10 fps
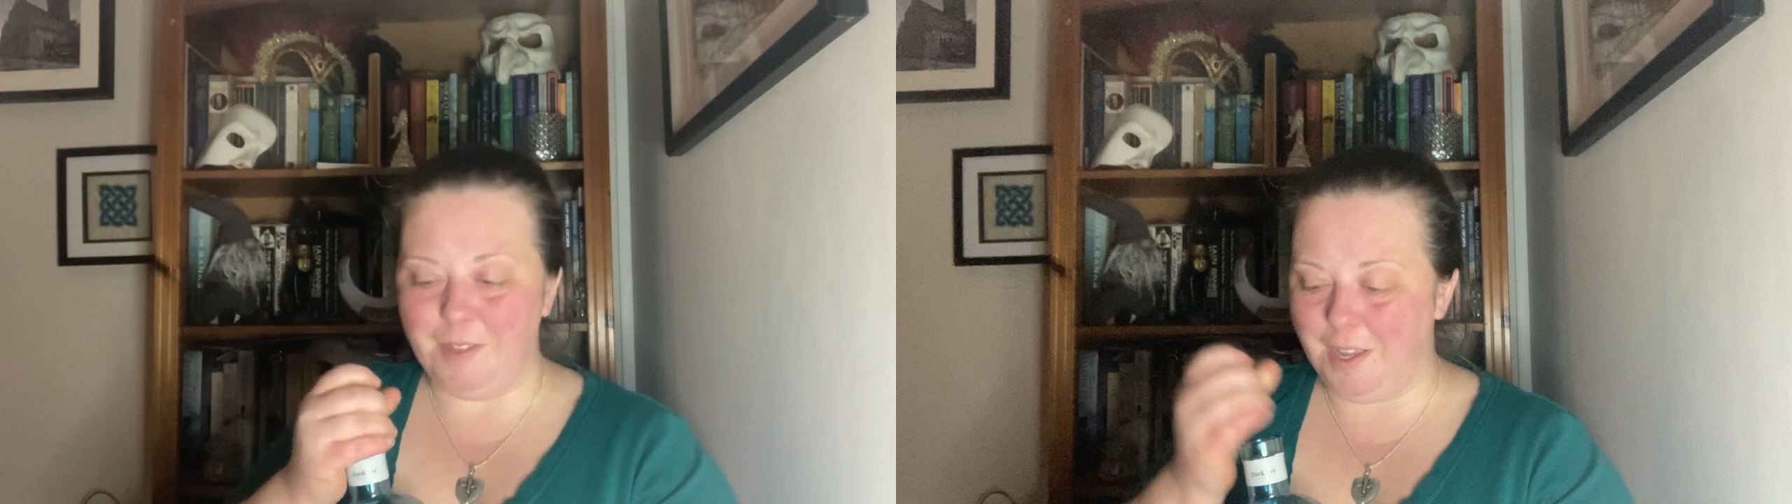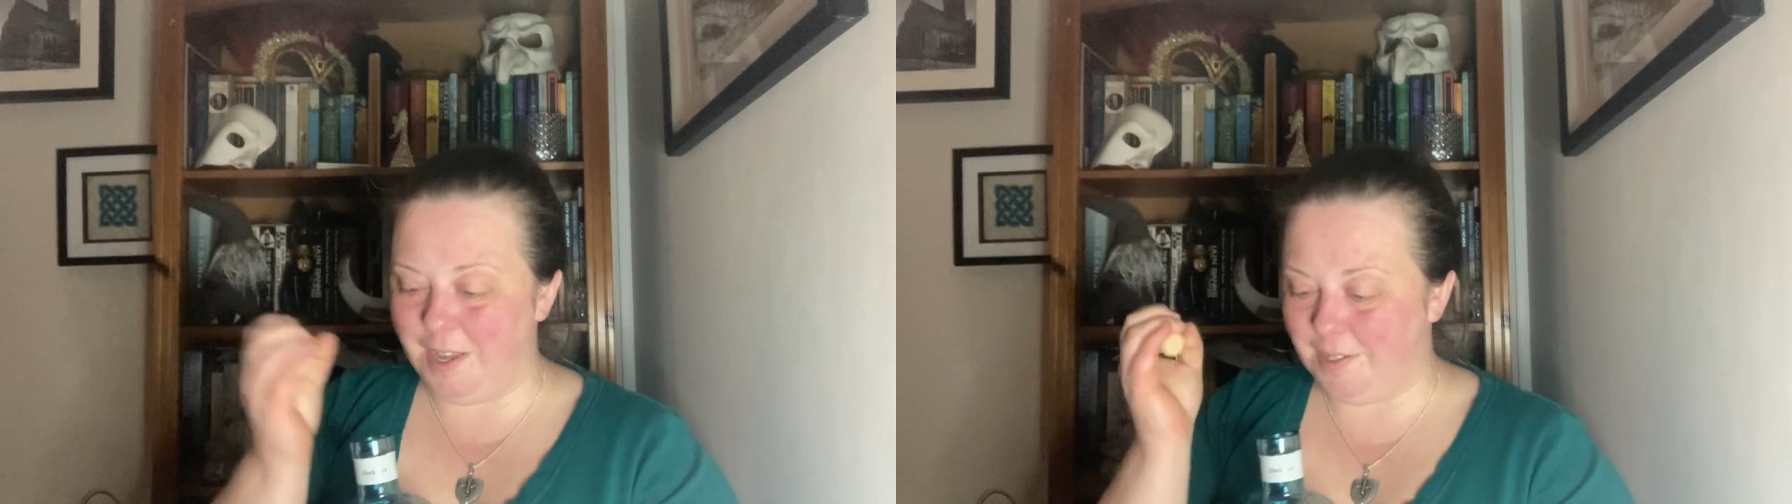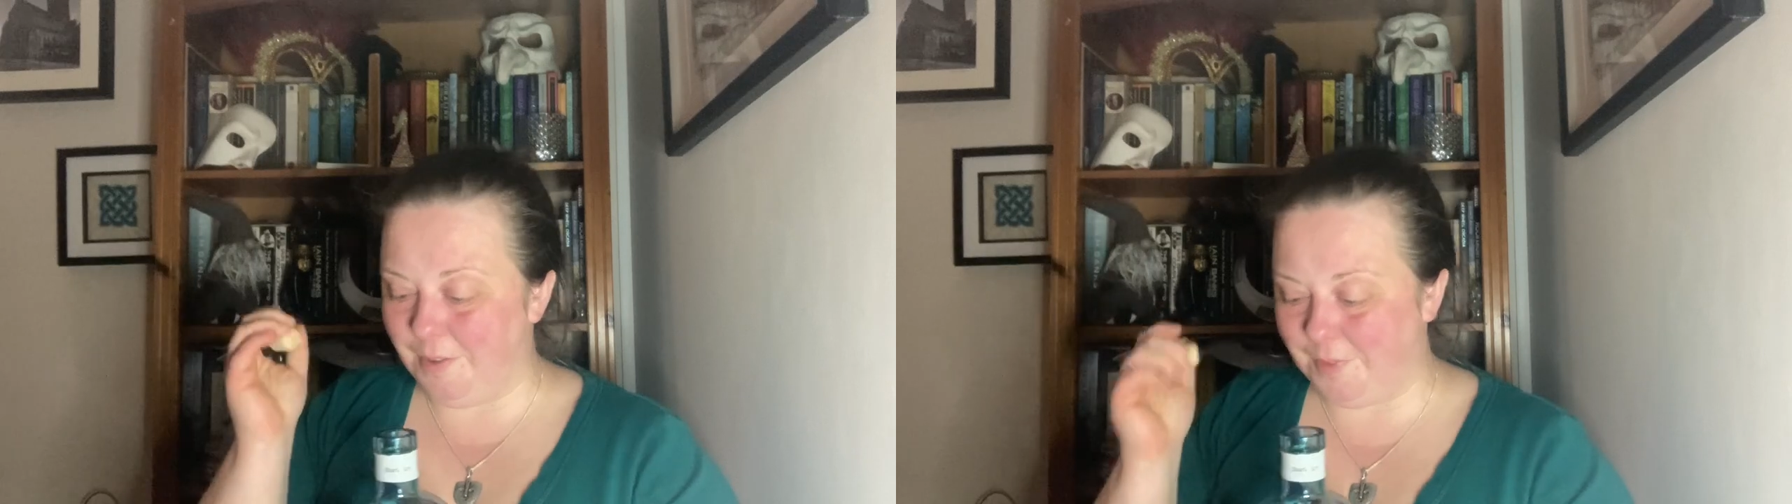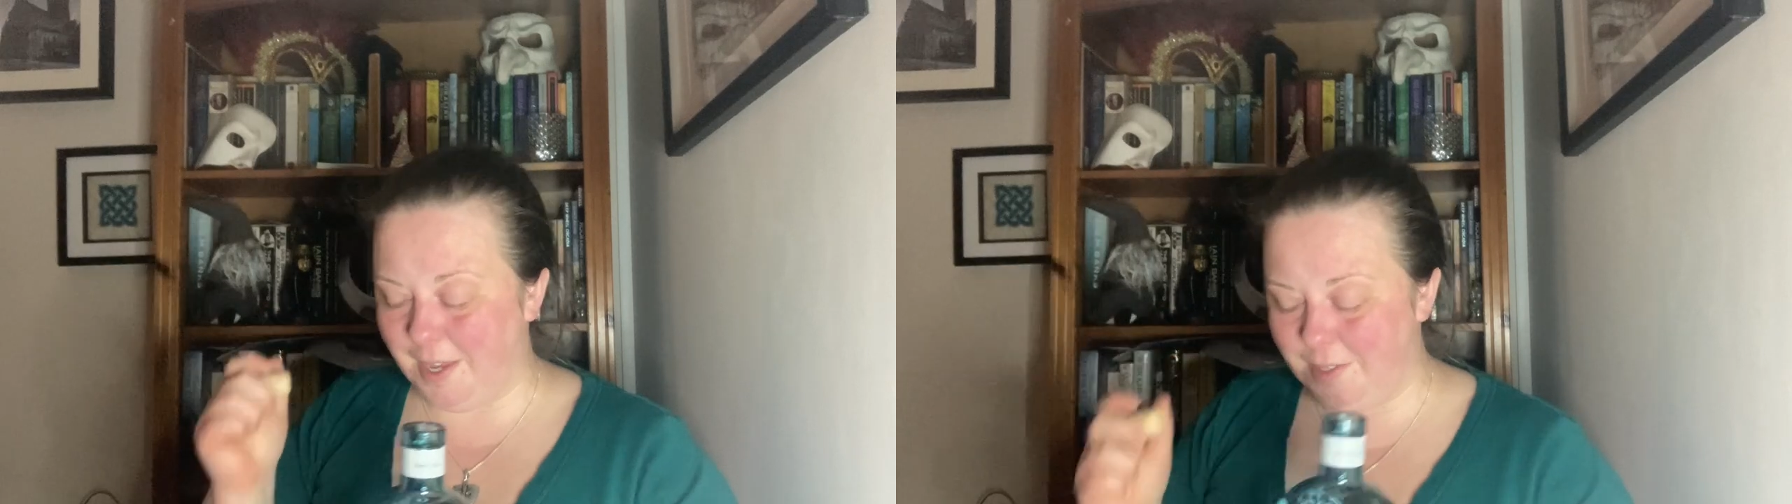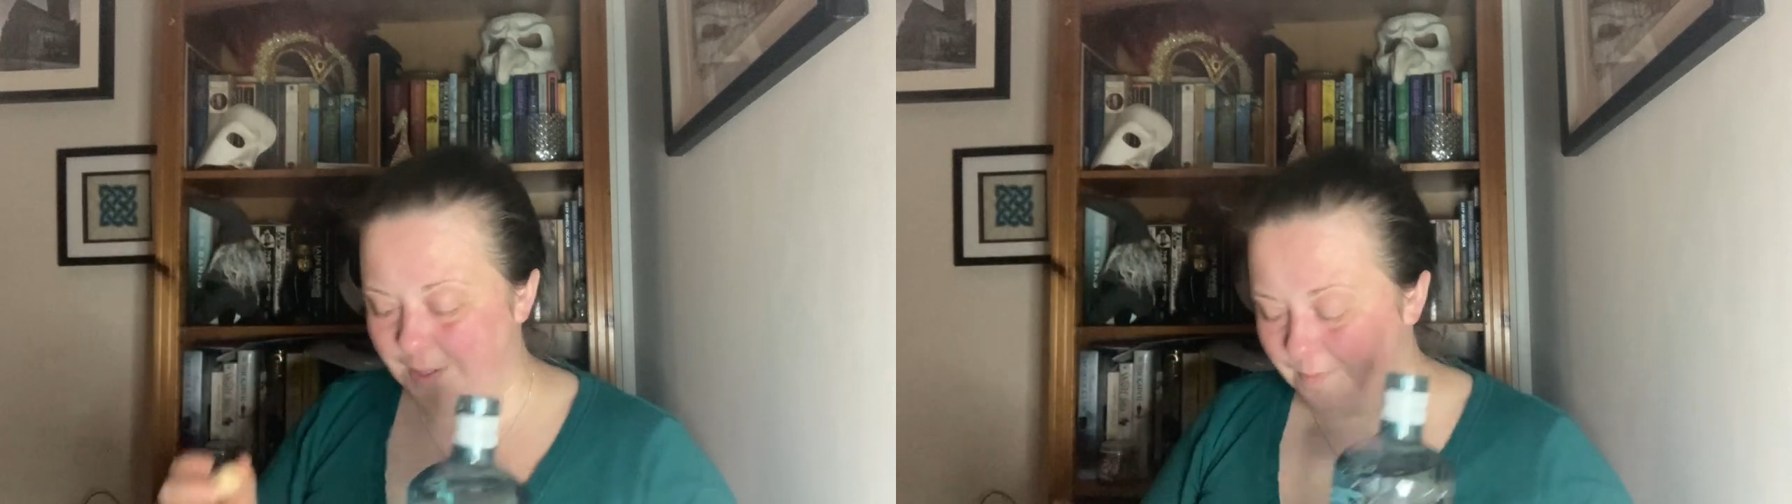uh, stuff
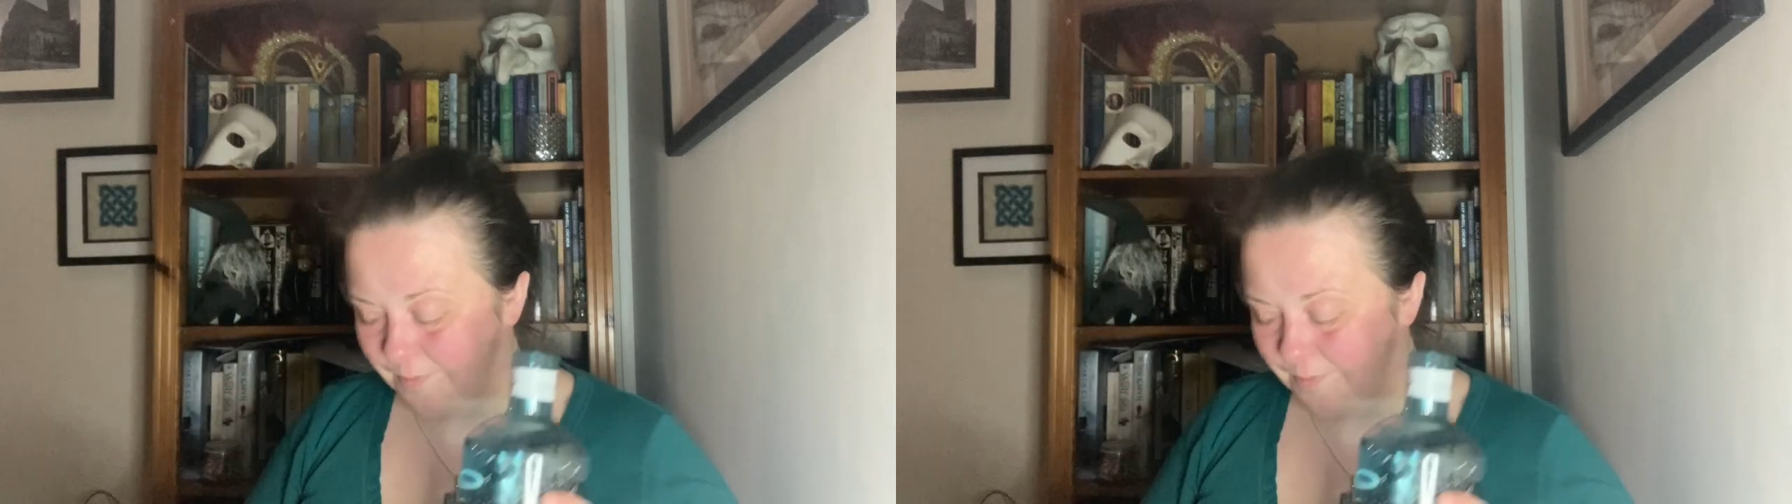test